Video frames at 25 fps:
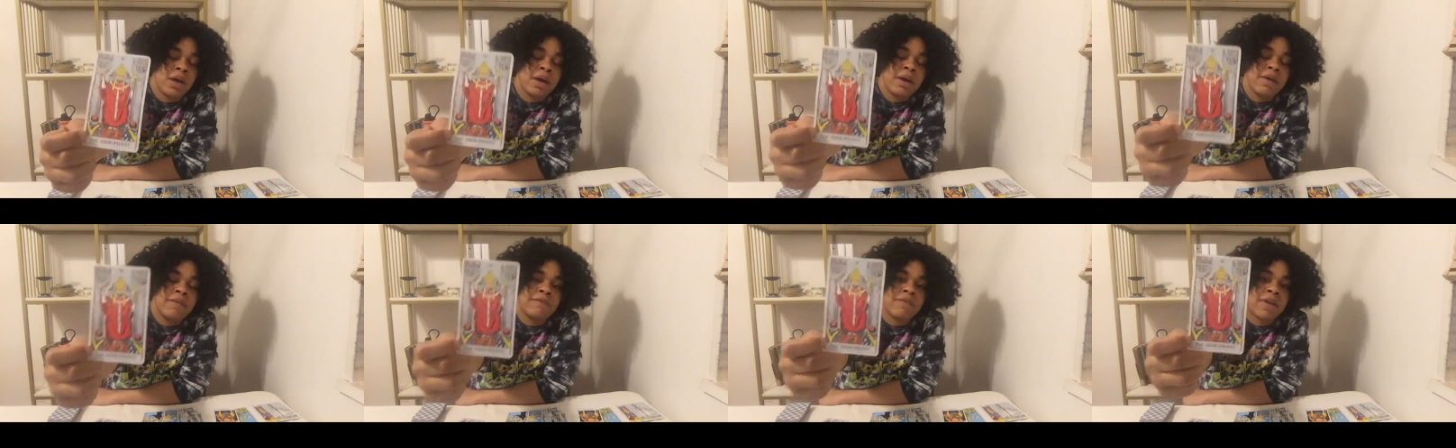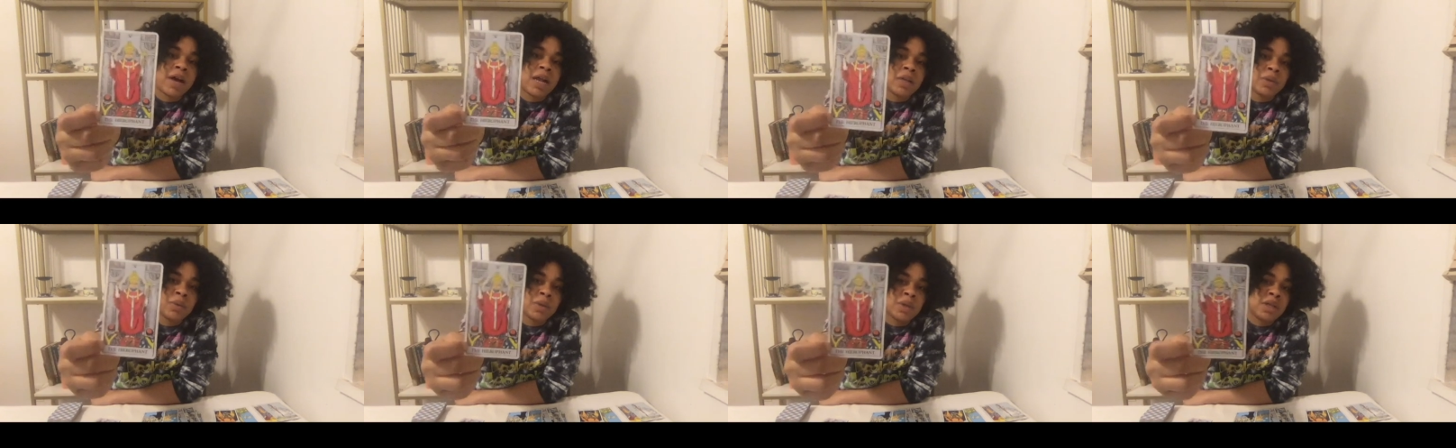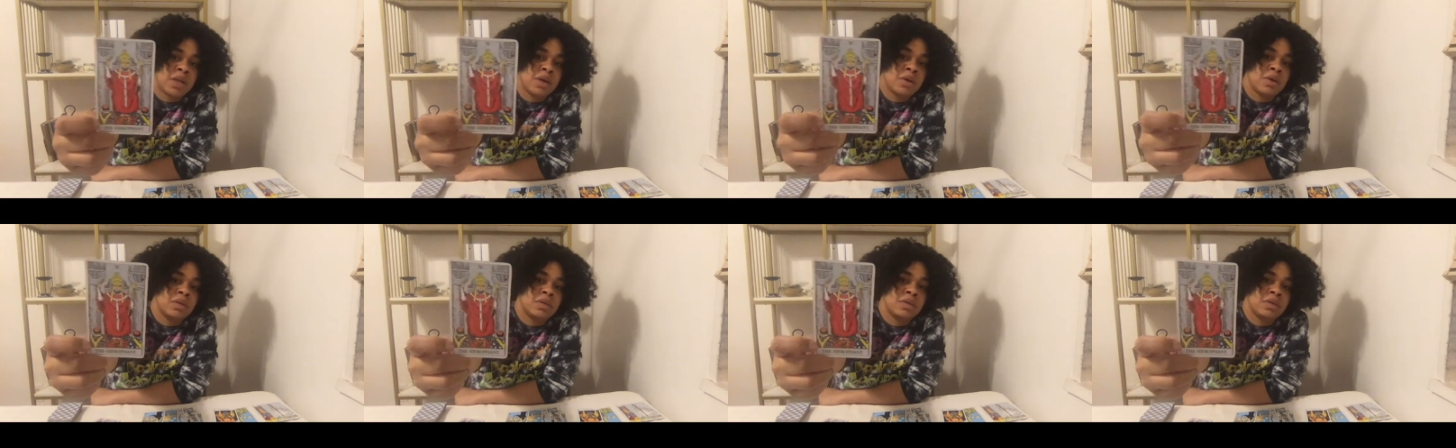following
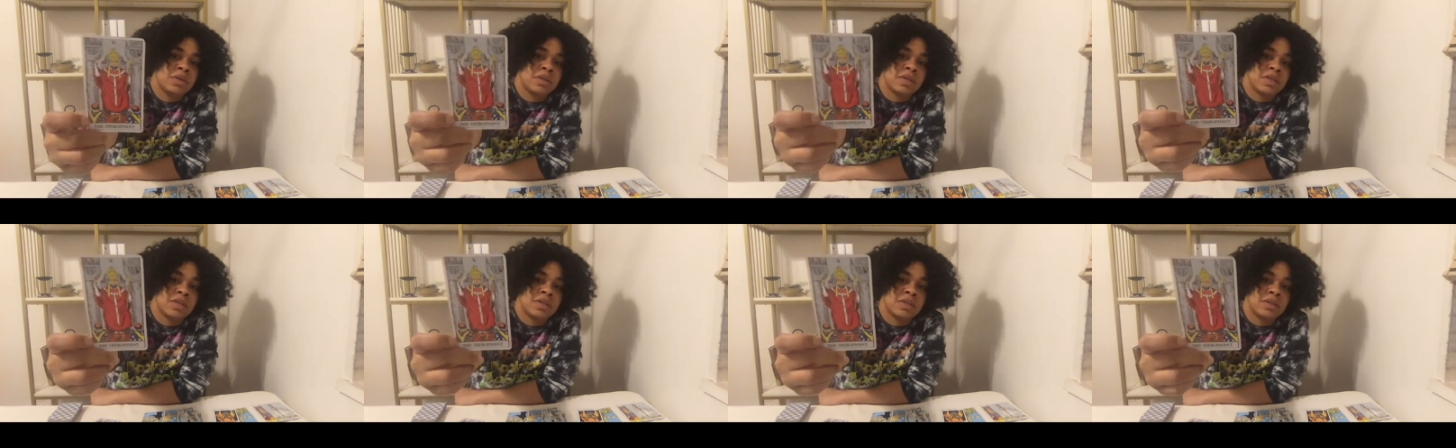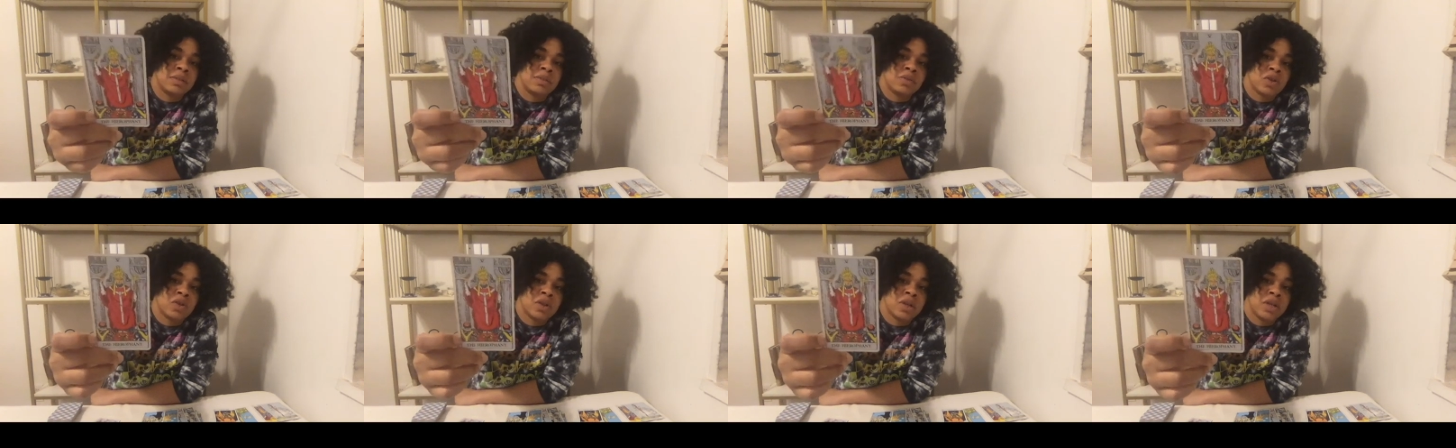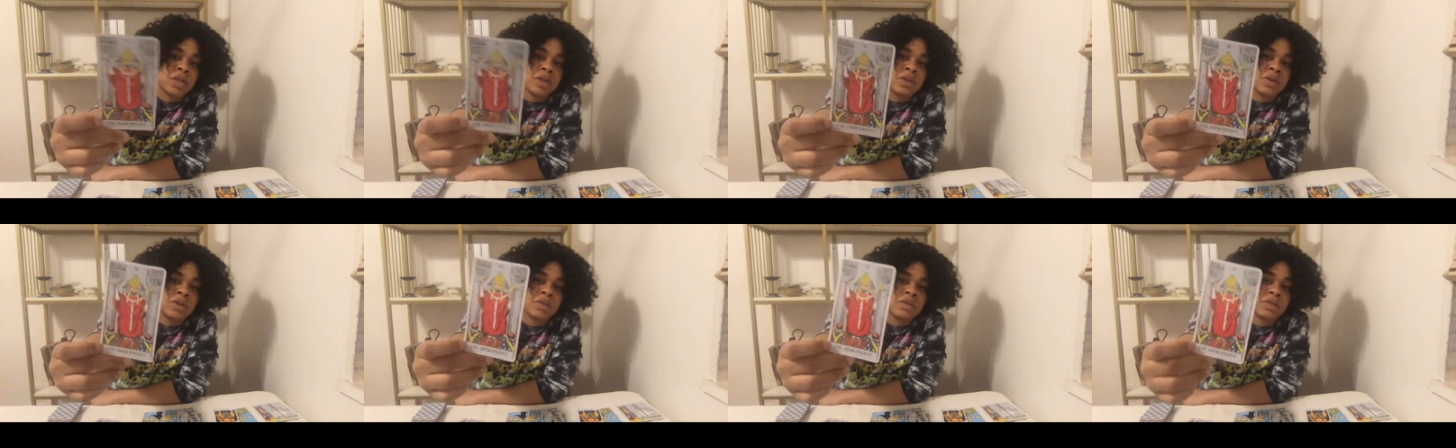those systems or
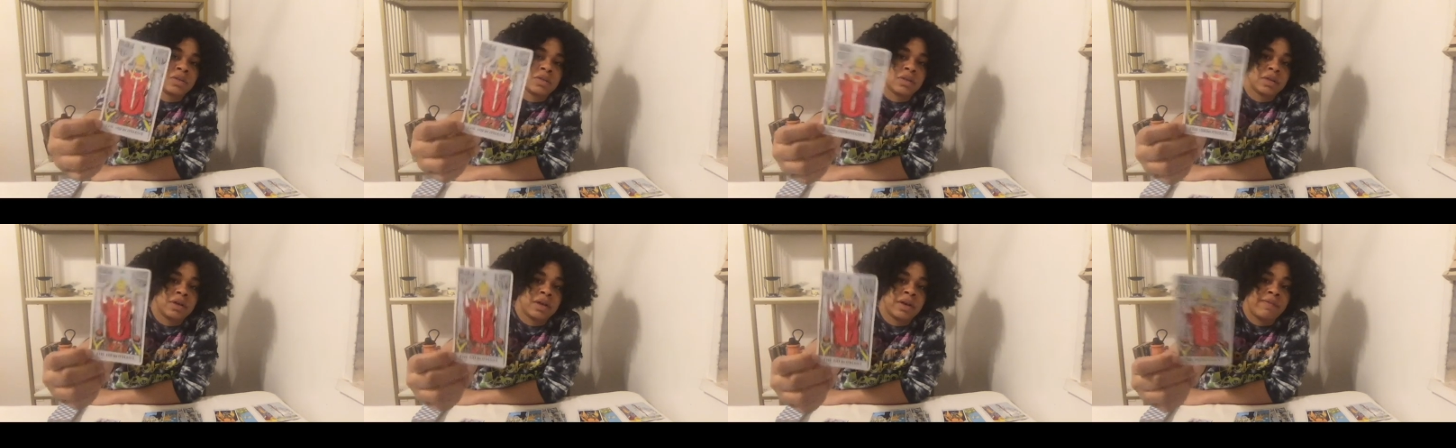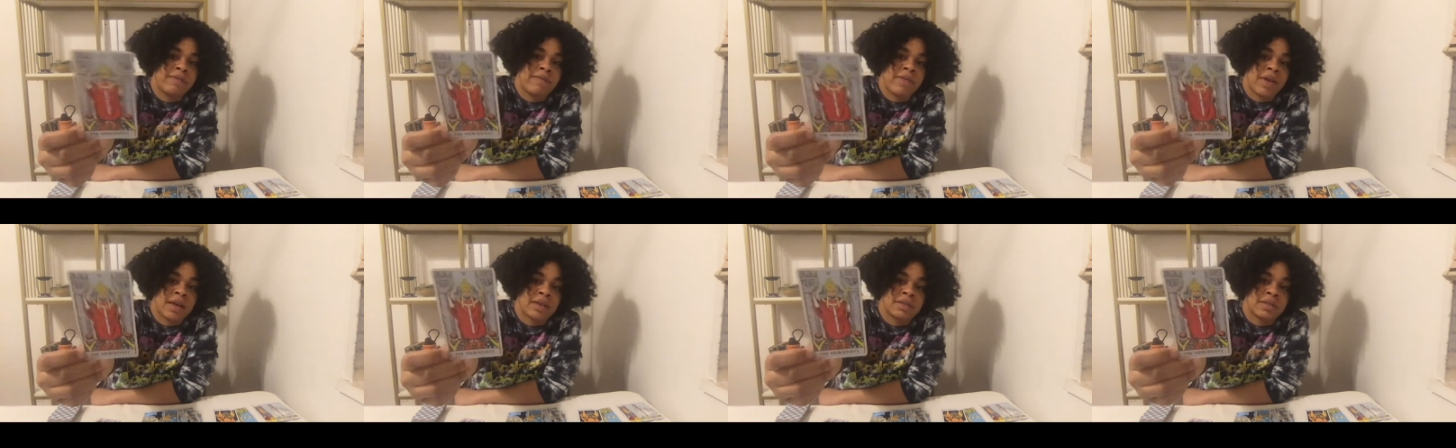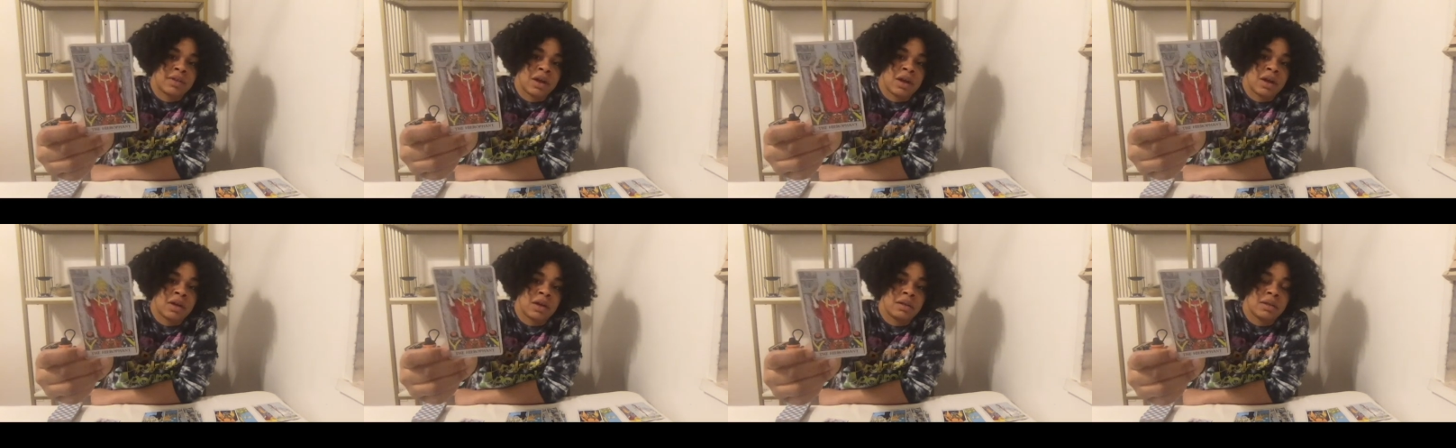leaders affects
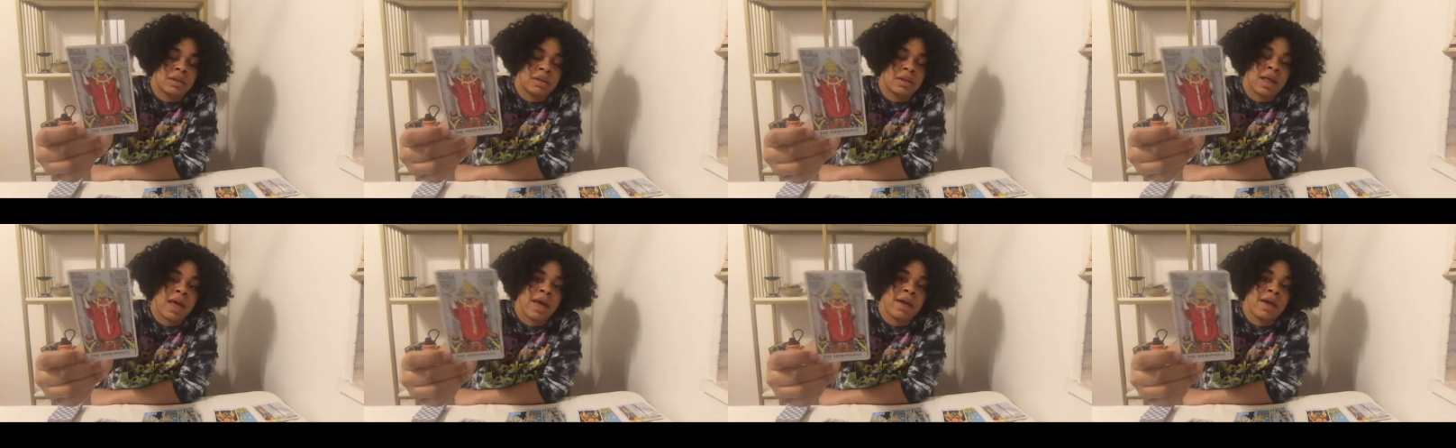our life.